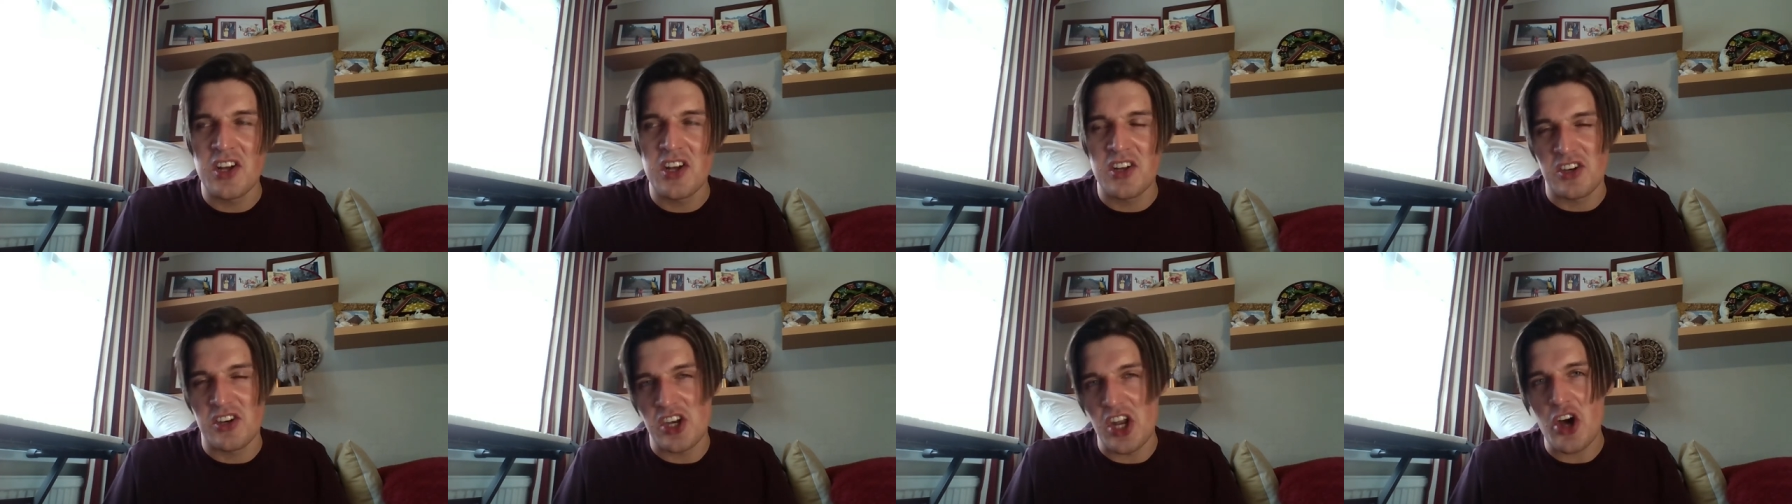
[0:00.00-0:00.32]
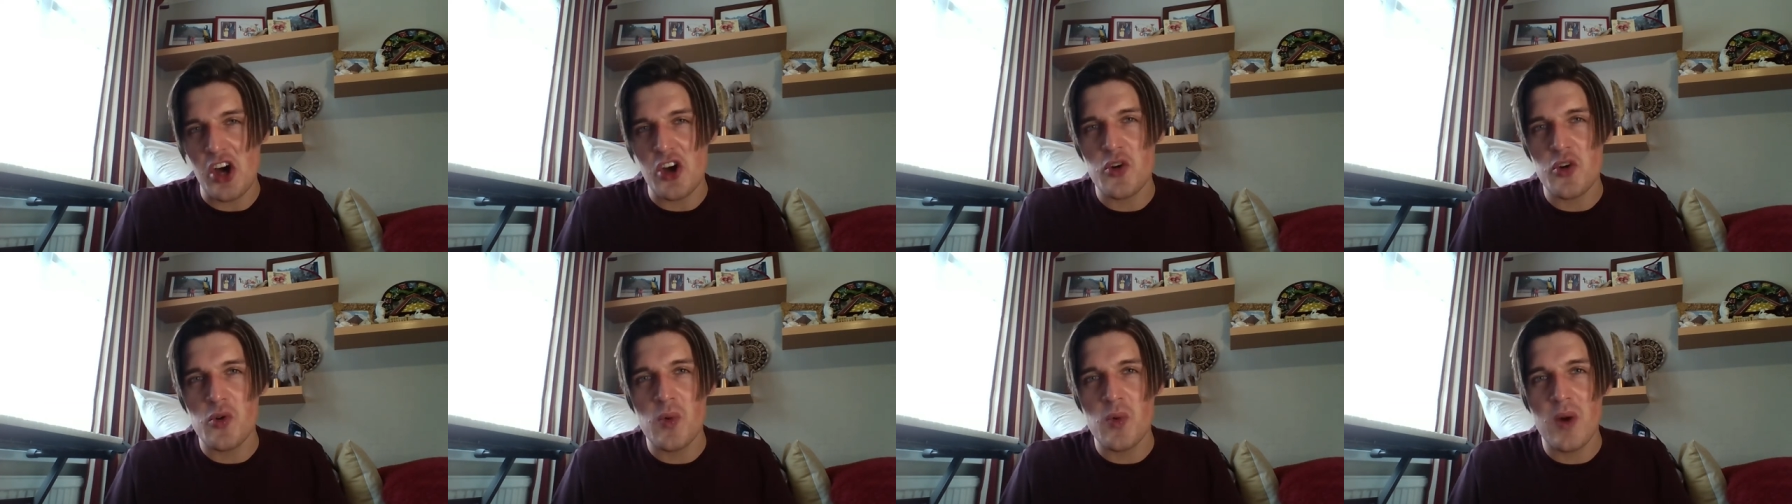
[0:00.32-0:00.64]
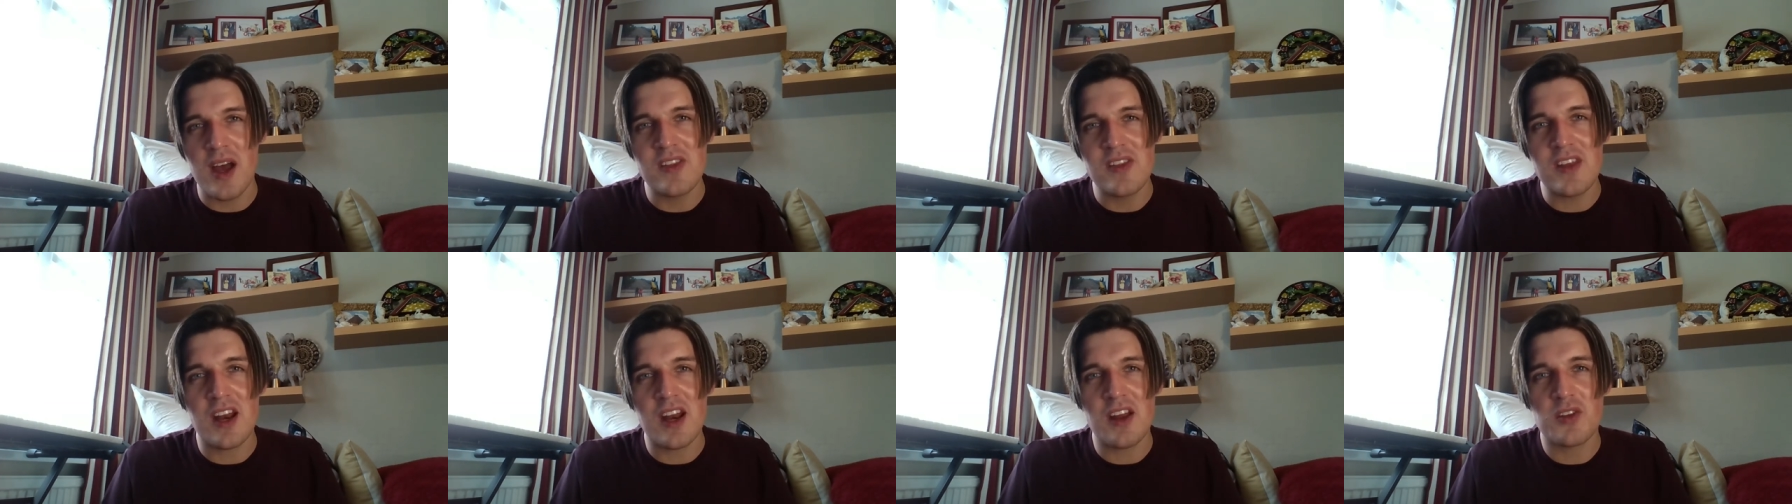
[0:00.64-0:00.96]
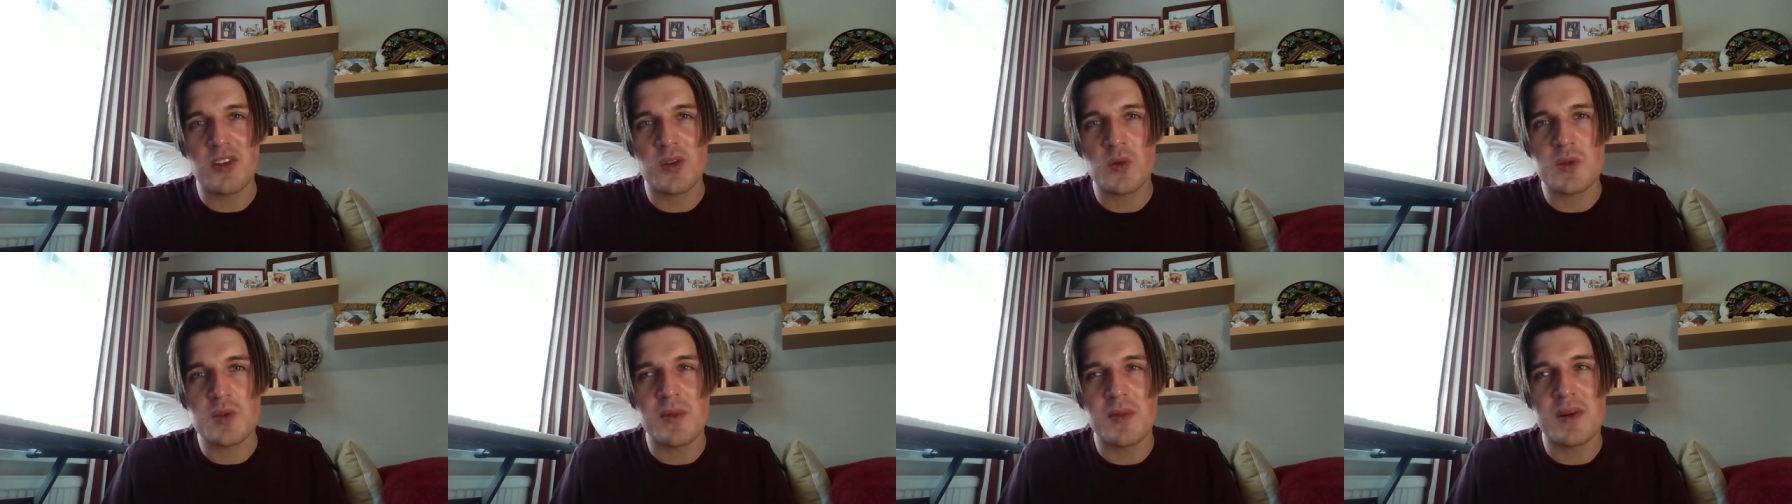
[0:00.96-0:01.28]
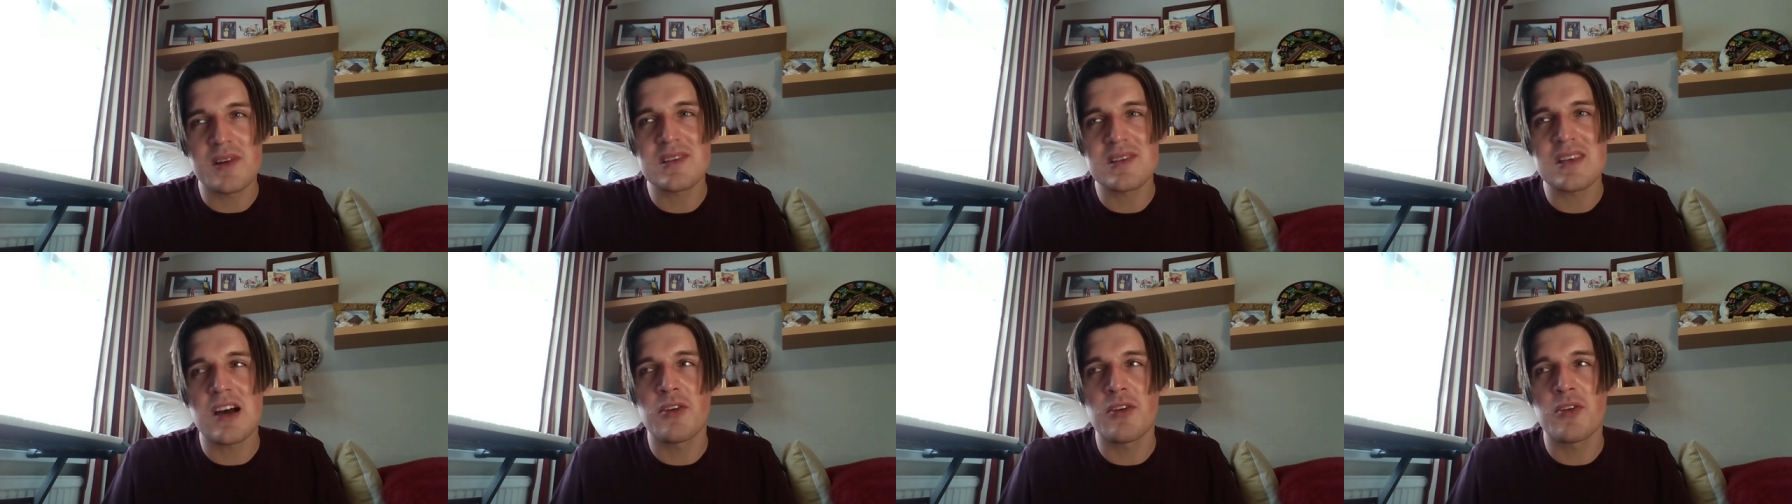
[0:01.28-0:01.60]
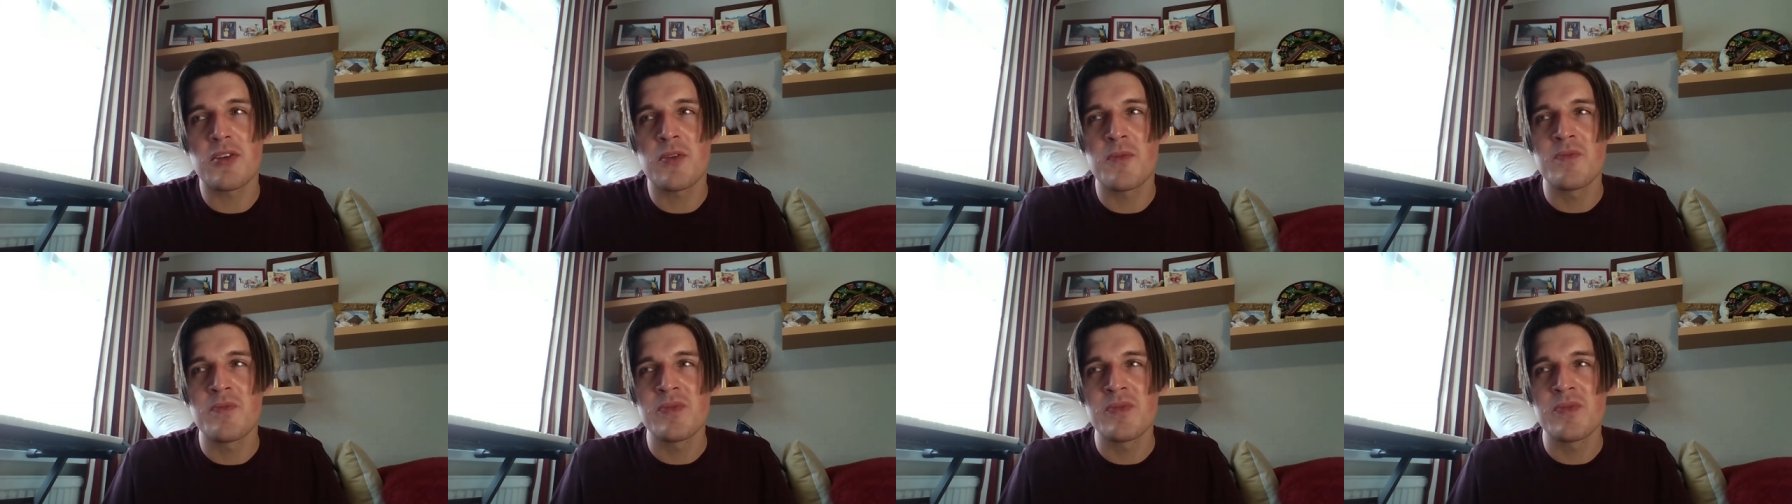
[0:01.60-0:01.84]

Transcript: No. And then I thought to myself,